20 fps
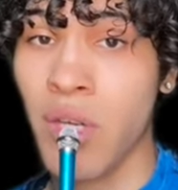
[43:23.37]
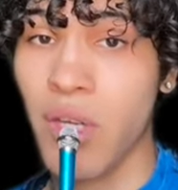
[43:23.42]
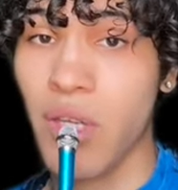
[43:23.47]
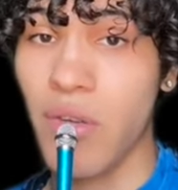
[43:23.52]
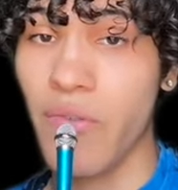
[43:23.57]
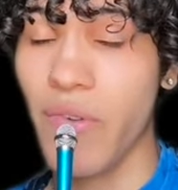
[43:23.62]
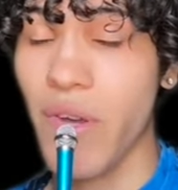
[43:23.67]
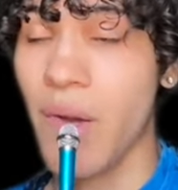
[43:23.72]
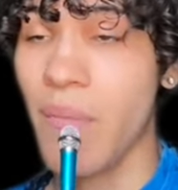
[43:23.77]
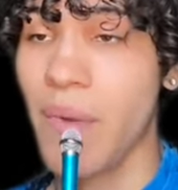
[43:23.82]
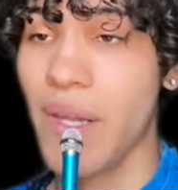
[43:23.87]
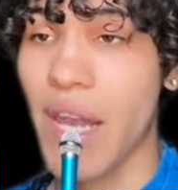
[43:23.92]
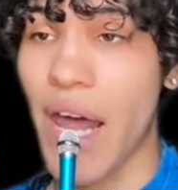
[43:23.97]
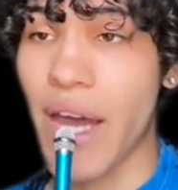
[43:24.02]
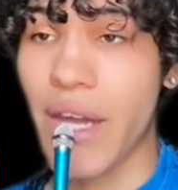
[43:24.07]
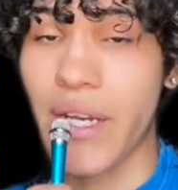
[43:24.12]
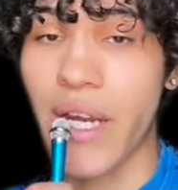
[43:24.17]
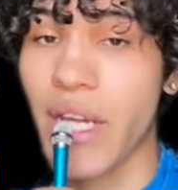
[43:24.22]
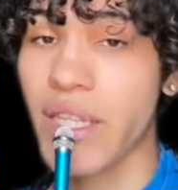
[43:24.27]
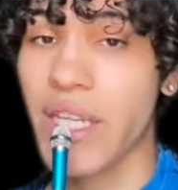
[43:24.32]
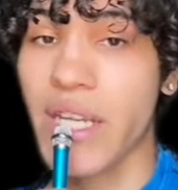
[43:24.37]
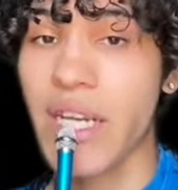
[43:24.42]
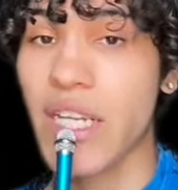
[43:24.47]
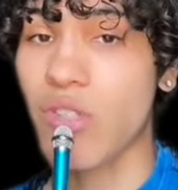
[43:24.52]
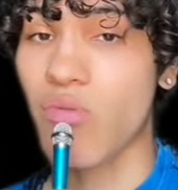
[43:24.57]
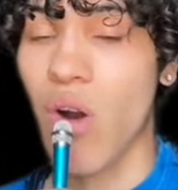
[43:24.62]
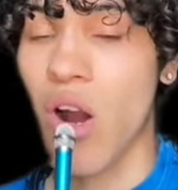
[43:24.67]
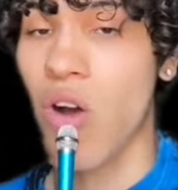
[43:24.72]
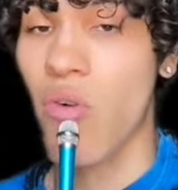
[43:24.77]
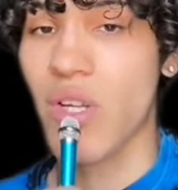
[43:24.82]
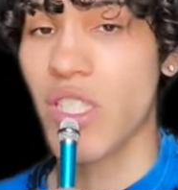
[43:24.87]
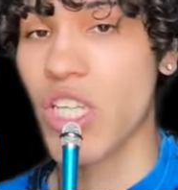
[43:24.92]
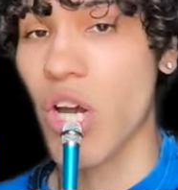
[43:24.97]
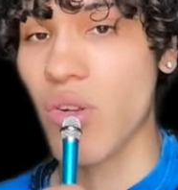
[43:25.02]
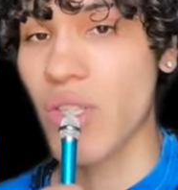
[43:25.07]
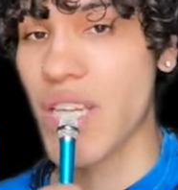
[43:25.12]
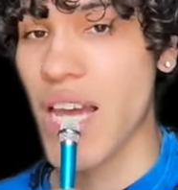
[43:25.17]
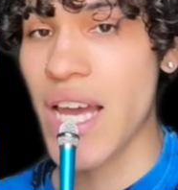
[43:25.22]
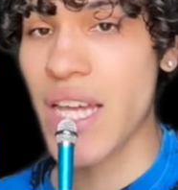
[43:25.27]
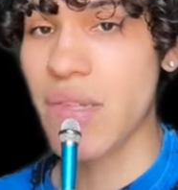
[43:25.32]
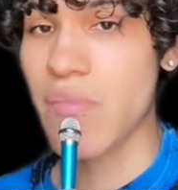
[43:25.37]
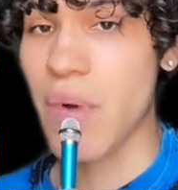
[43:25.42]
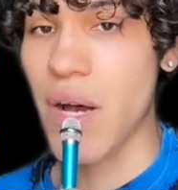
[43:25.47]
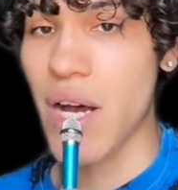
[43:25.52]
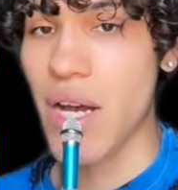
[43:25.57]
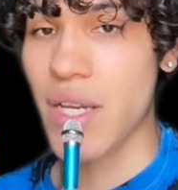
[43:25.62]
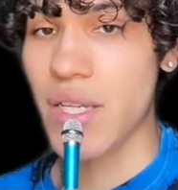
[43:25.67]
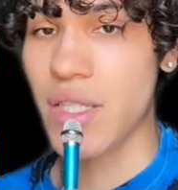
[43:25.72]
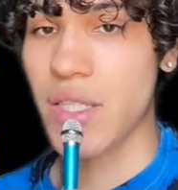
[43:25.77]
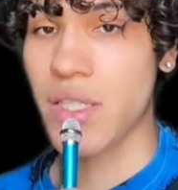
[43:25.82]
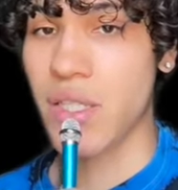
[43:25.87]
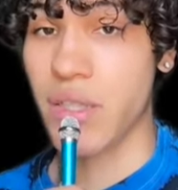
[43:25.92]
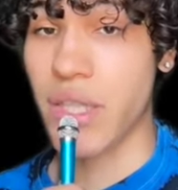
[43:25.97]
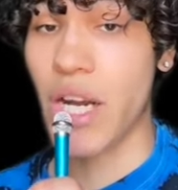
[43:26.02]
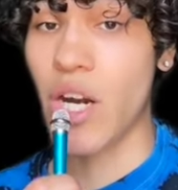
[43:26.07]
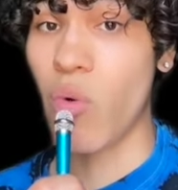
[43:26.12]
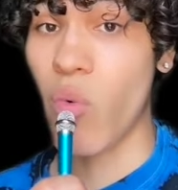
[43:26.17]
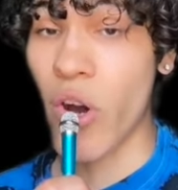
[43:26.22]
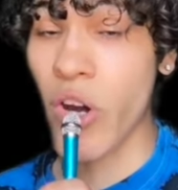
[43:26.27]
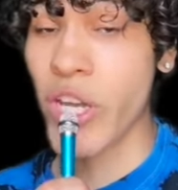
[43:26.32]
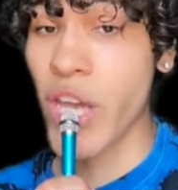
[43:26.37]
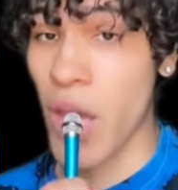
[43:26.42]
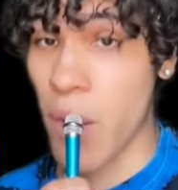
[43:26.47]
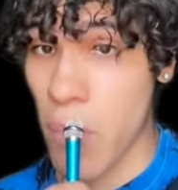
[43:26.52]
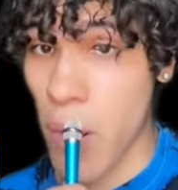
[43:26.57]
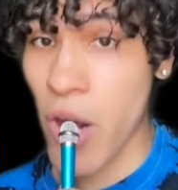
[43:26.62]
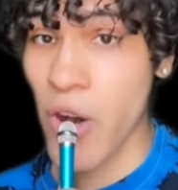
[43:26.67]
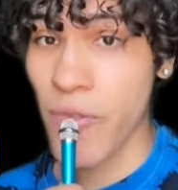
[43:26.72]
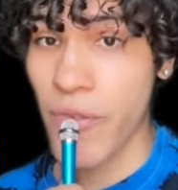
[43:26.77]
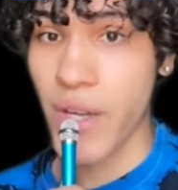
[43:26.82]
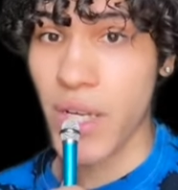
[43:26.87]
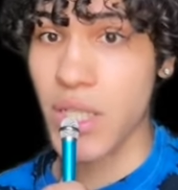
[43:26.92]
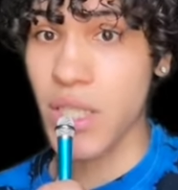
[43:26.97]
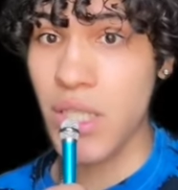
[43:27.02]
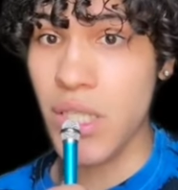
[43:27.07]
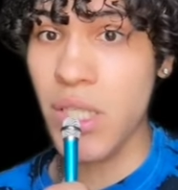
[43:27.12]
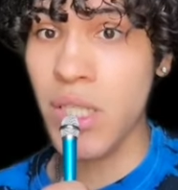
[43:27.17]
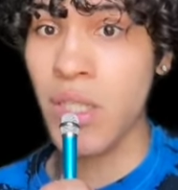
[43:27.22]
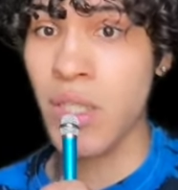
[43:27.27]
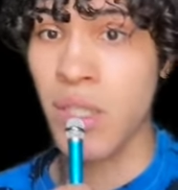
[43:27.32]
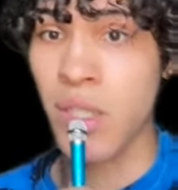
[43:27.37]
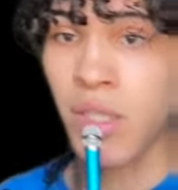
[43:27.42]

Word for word: You feel me? Like nothing is wrong with your taste buds. They're working perfectly.